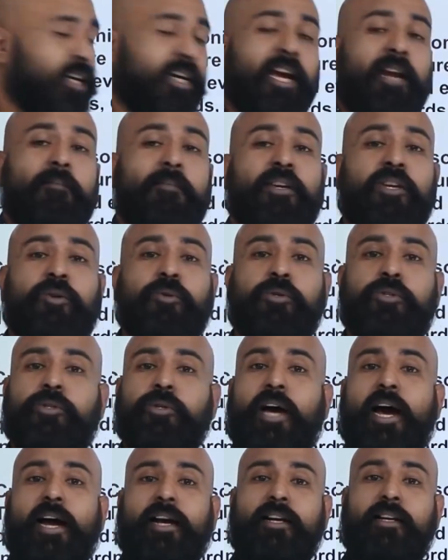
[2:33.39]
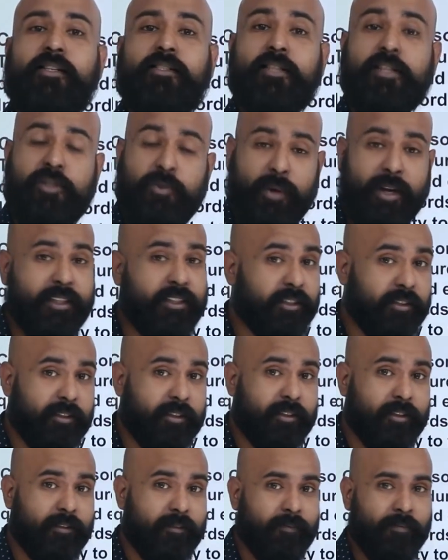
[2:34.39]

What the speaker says: can be used to handle situations,